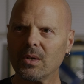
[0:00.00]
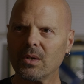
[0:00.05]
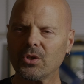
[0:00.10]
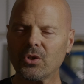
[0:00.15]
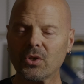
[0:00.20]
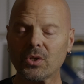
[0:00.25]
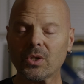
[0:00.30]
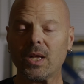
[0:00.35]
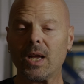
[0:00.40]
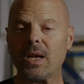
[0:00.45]

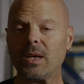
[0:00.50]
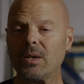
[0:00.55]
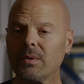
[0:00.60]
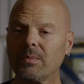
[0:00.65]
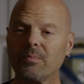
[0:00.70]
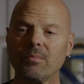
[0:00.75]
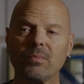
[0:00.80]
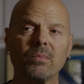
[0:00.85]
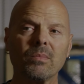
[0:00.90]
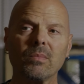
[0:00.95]
Just like
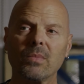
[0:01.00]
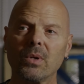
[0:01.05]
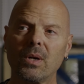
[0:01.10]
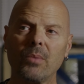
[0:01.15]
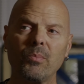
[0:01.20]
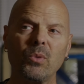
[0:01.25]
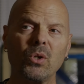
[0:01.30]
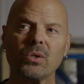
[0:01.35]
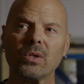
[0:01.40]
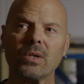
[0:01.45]
a
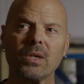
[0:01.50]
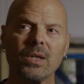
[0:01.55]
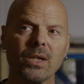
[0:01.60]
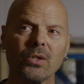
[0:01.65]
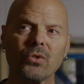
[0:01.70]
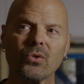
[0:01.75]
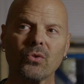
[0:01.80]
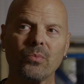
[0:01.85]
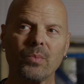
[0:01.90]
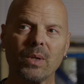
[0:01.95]
musical
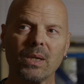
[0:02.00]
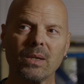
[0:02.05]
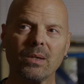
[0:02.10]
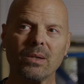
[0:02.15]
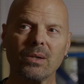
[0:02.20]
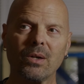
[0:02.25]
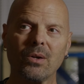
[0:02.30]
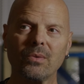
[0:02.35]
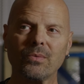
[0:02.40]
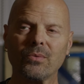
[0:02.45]
instrument,
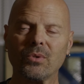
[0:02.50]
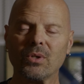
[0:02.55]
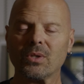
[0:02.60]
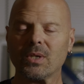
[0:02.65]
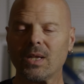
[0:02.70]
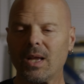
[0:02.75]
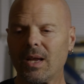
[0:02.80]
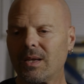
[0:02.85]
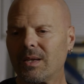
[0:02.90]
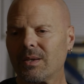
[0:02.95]
you know,
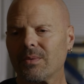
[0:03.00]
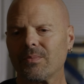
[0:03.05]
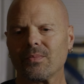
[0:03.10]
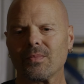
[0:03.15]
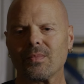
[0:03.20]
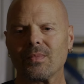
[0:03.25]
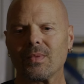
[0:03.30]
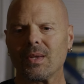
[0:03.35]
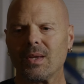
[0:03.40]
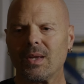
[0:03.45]
just like
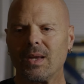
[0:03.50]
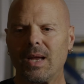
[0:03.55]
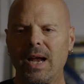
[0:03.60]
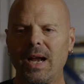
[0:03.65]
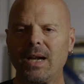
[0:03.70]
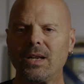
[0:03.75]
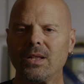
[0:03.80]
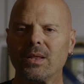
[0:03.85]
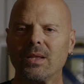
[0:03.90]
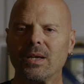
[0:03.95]

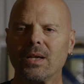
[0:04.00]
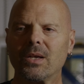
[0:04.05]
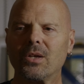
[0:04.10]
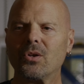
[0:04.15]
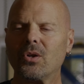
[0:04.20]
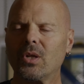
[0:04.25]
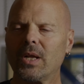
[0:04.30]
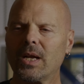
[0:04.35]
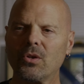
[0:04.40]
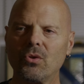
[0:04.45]
anything, you
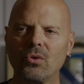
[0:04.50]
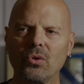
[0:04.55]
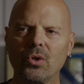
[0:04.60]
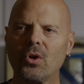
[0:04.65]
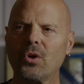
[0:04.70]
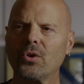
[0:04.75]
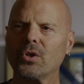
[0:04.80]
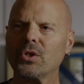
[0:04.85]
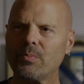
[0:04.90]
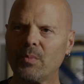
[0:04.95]
know, like you
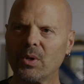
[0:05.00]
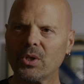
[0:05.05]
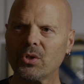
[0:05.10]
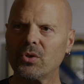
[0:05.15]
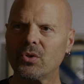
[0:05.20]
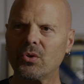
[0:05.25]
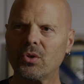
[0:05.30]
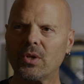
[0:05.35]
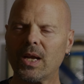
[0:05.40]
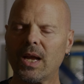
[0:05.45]
learn as much
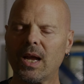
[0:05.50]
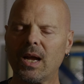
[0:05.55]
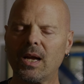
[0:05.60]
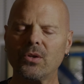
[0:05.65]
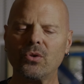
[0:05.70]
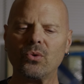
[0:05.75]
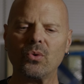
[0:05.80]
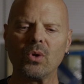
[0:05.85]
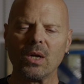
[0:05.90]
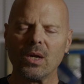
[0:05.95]
as you can,
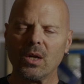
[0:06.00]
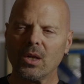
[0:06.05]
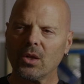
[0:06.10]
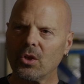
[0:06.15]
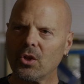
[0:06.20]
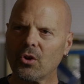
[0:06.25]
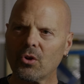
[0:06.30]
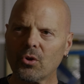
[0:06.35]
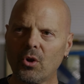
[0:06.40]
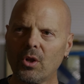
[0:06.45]
you
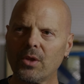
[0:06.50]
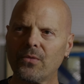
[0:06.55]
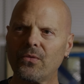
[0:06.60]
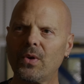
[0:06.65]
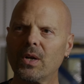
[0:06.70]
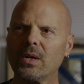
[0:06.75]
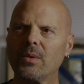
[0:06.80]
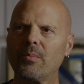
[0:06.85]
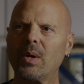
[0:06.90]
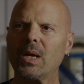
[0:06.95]
learn all the
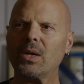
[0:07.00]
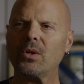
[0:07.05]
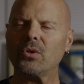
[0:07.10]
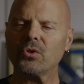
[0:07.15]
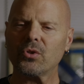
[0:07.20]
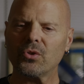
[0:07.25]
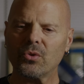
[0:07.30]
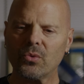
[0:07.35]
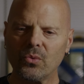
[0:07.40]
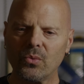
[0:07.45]

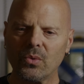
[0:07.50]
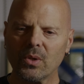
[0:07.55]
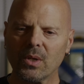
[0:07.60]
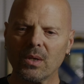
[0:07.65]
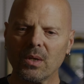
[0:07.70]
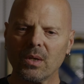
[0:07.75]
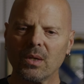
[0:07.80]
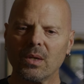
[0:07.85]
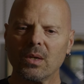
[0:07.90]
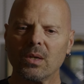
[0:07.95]
fundamentals, you
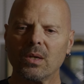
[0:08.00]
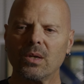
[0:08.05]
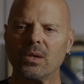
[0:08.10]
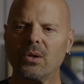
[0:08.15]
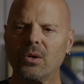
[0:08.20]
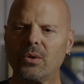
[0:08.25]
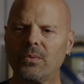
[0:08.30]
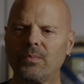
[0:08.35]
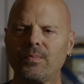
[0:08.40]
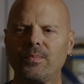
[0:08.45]

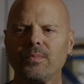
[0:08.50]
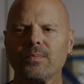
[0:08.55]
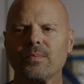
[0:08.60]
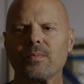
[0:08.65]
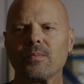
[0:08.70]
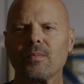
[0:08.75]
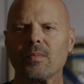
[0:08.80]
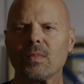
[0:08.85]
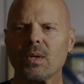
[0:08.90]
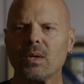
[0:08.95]
know,
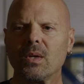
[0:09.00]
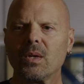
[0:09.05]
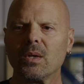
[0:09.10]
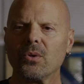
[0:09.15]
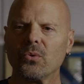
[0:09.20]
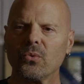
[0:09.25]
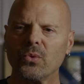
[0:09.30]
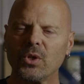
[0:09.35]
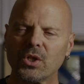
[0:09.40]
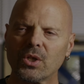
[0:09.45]

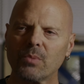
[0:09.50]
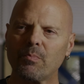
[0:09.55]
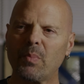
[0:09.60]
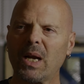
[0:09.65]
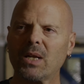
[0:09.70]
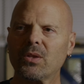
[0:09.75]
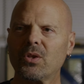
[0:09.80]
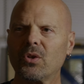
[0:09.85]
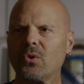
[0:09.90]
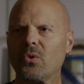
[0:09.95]

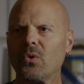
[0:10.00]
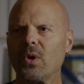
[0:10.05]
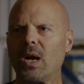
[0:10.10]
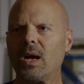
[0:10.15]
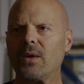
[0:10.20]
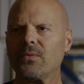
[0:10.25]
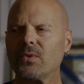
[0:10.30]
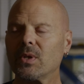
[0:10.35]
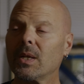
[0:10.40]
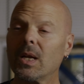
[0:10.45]
respect the
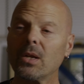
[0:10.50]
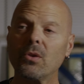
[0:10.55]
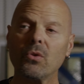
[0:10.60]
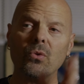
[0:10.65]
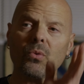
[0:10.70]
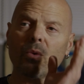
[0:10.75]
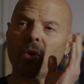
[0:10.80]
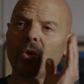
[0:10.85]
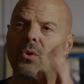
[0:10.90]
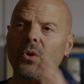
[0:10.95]
craft, and then you
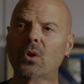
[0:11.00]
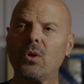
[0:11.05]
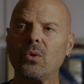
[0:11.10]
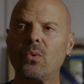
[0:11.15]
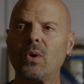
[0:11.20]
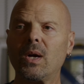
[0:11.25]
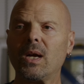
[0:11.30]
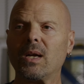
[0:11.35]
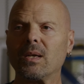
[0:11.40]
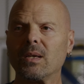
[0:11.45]
throw it all
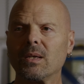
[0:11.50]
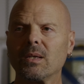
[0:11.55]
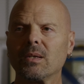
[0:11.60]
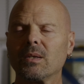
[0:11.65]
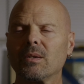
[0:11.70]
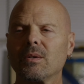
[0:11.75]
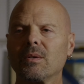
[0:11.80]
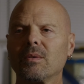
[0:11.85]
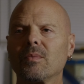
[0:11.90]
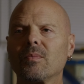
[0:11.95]
away.
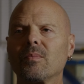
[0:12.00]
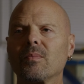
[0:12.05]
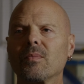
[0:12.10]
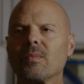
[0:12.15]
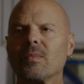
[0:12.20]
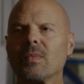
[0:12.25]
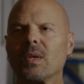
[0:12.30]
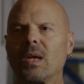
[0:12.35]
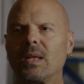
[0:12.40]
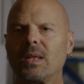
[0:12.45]

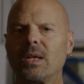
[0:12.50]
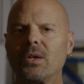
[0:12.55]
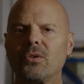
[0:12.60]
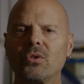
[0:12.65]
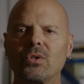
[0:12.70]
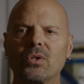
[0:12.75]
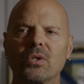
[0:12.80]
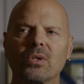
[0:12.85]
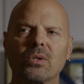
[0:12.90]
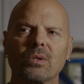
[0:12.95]
And then you
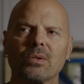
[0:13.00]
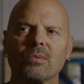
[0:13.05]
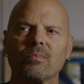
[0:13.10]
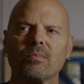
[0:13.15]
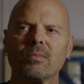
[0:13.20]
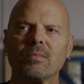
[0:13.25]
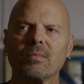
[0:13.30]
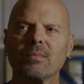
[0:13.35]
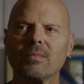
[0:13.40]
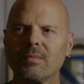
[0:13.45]
just
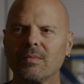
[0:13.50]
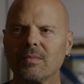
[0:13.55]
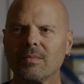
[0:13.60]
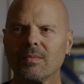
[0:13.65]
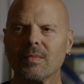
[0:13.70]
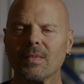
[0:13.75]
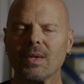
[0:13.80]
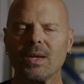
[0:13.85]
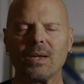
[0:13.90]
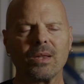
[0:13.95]

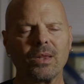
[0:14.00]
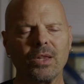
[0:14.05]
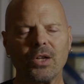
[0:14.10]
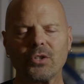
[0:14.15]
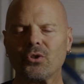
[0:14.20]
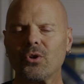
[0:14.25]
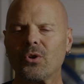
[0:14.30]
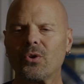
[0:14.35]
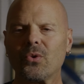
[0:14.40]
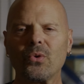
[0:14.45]

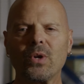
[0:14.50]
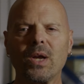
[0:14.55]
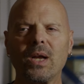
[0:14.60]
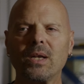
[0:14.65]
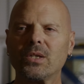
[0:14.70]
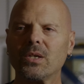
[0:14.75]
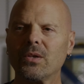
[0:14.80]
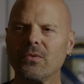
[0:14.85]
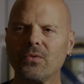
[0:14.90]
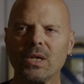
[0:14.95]
let your
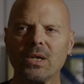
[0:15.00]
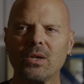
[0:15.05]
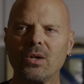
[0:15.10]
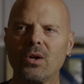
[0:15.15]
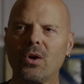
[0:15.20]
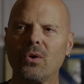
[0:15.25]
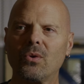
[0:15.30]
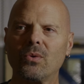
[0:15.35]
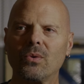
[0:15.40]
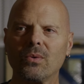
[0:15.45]
creativity
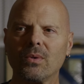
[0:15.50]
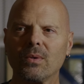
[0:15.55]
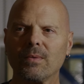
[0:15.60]
go.